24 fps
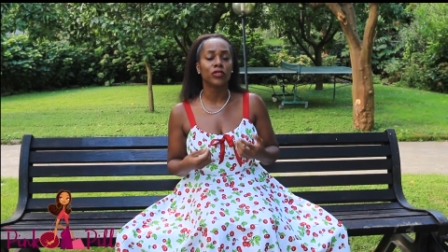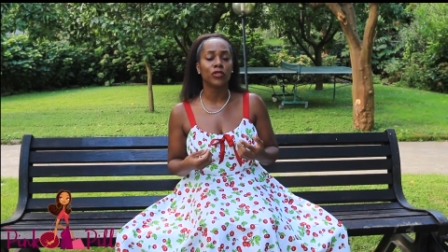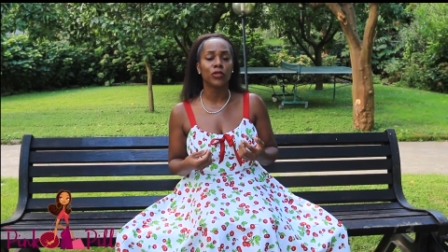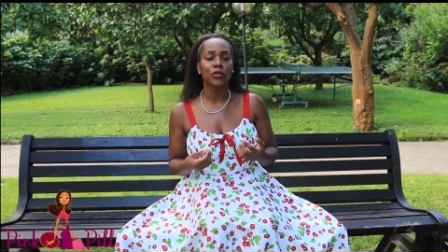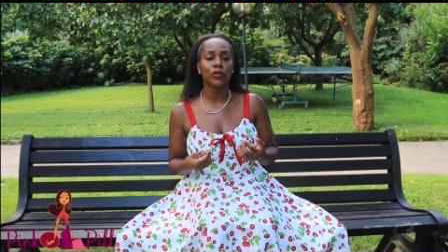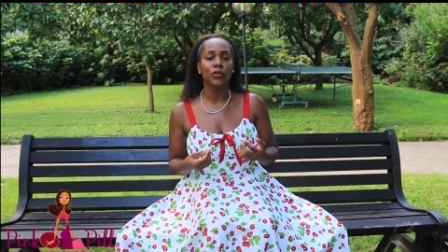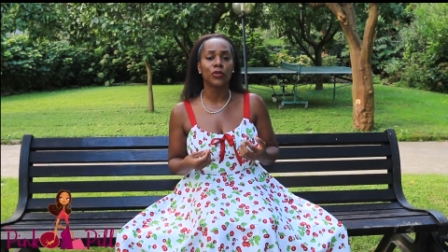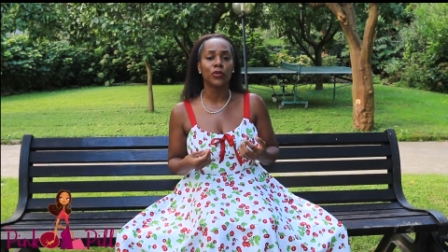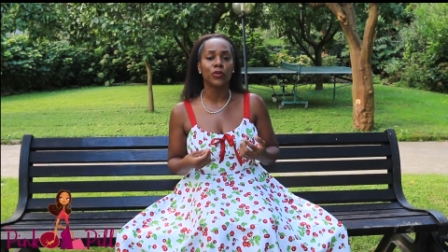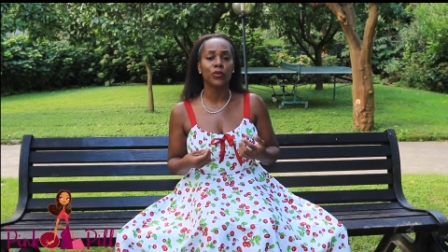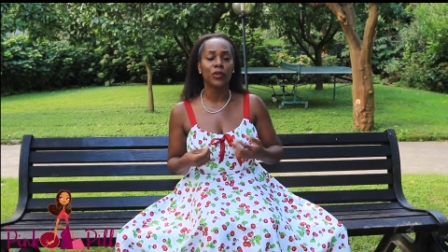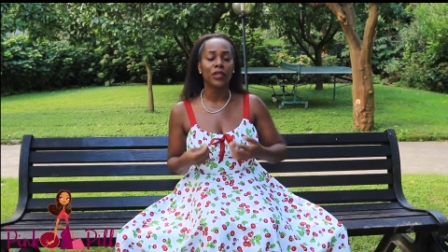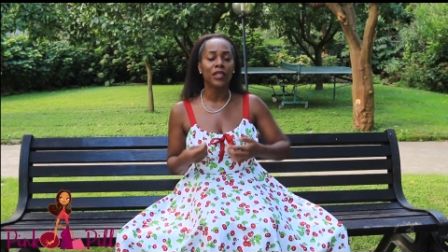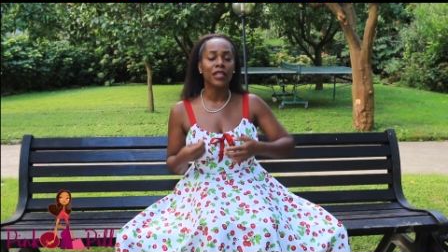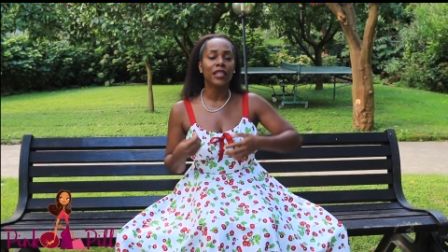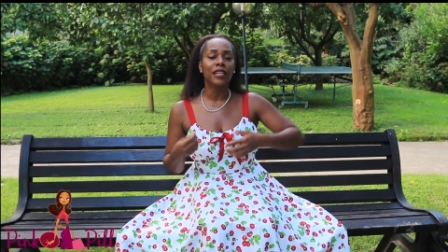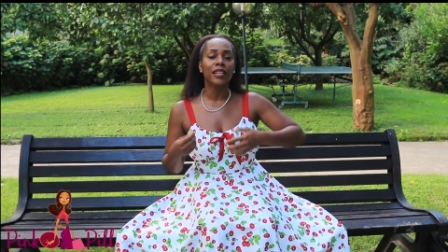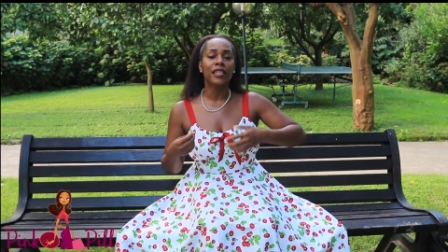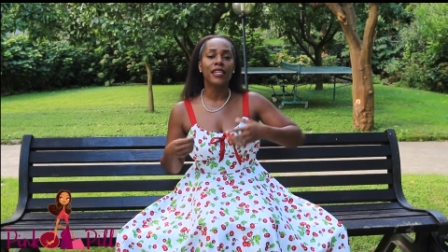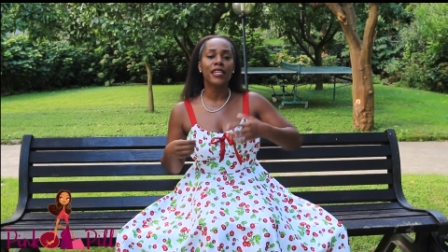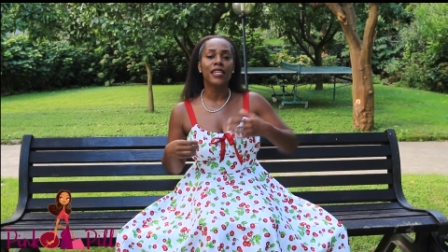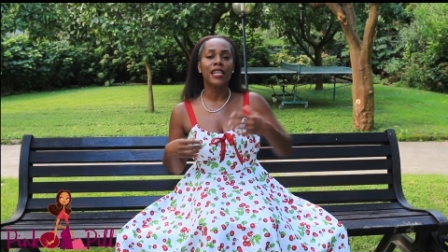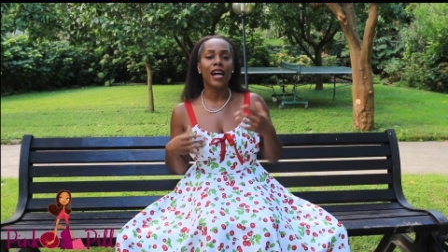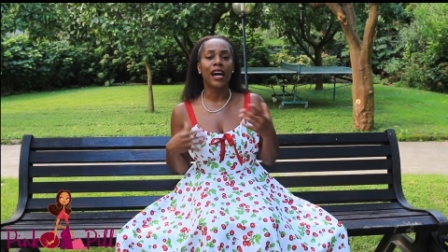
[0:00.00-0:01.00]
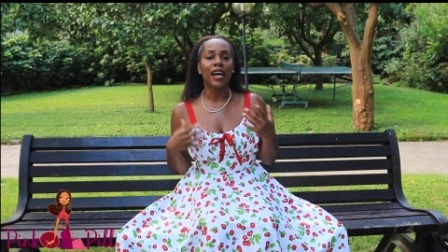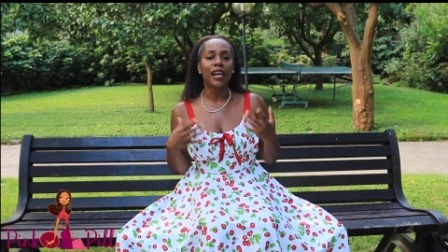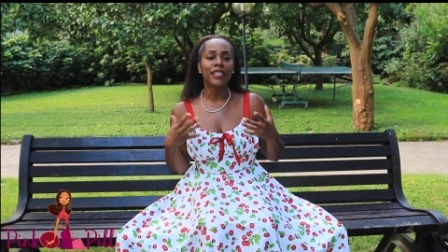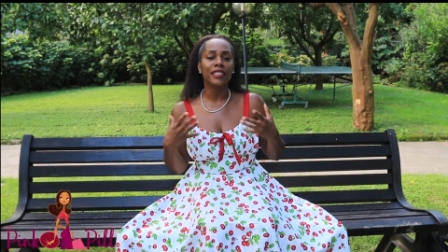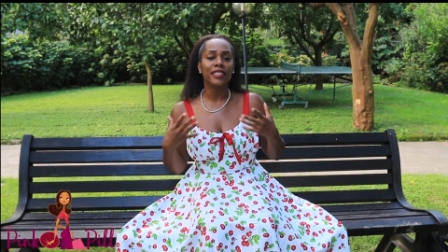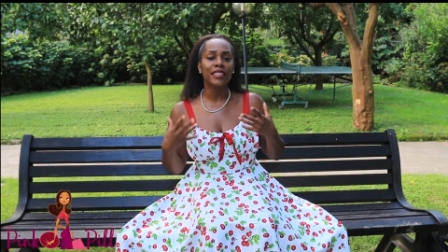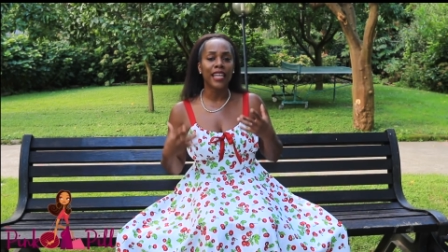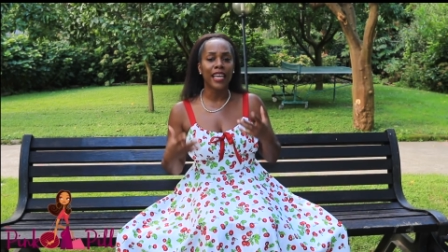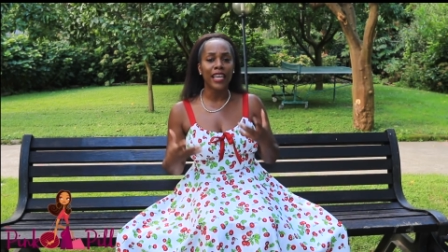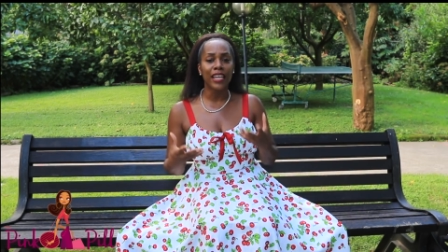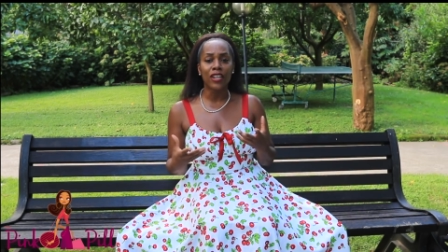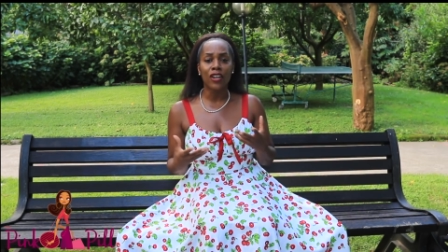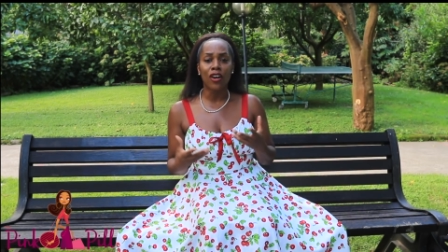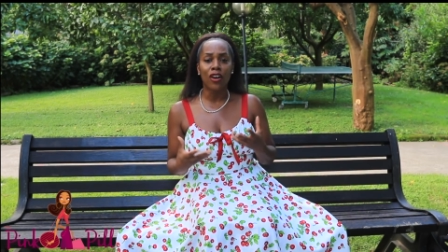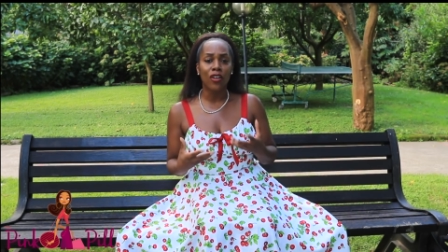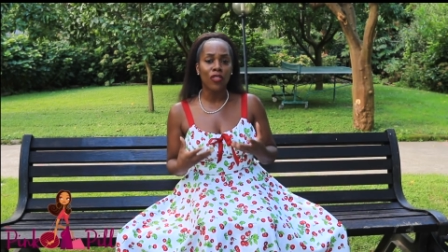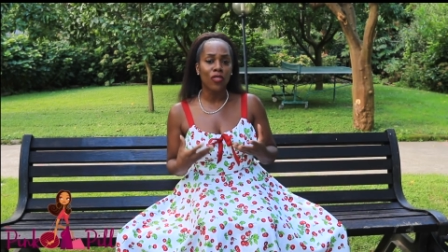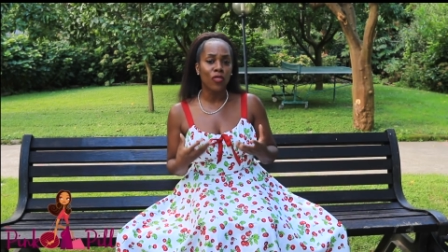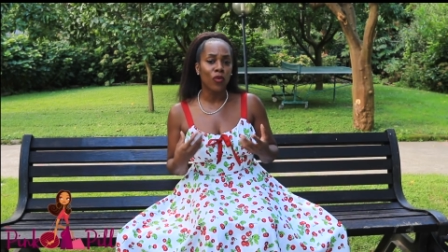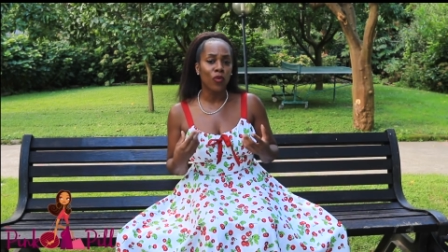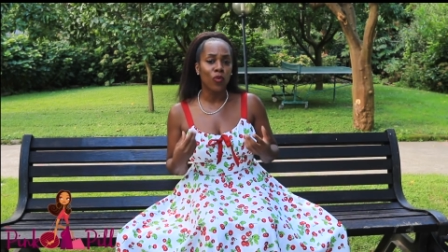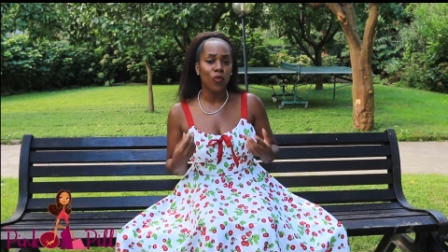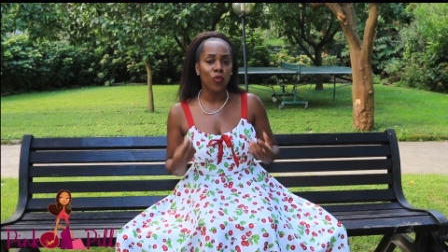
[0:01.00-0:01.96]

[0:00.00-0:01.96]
to not take on the